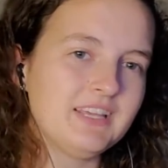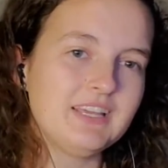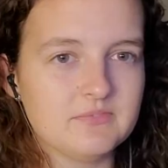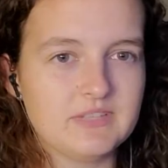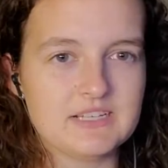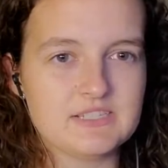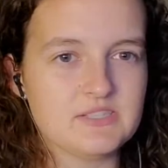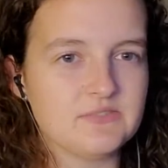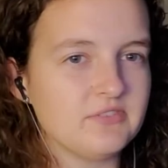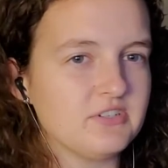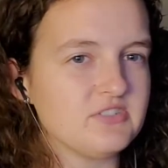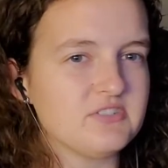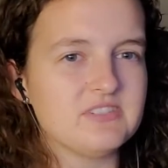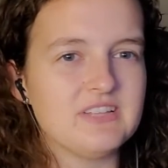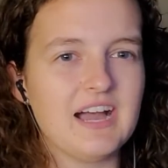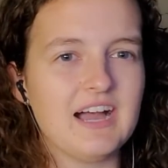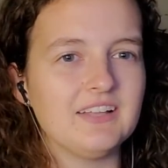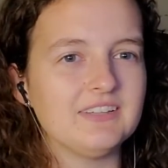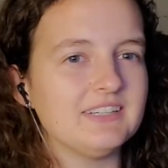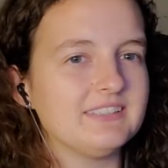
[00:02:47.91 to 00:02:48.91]
That's the first
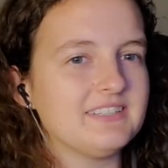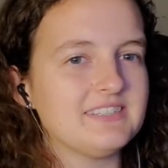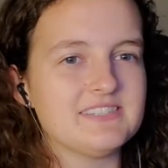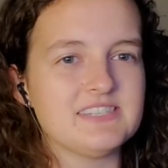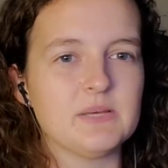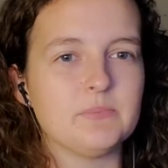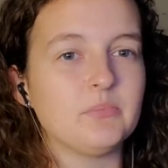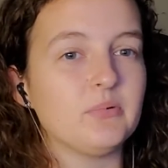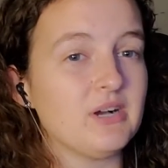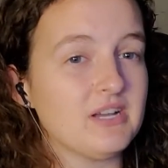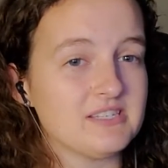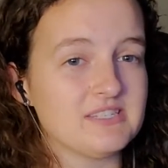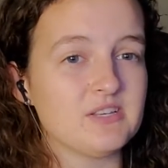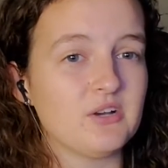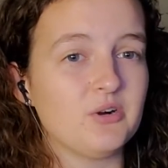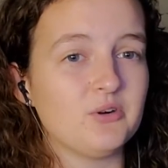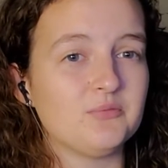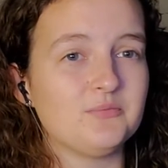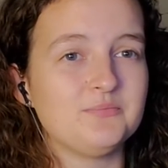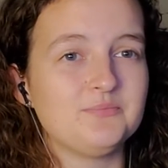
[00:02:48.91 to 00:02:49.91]
dialect example I
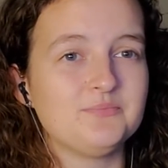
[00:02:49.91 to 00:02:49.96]
saw.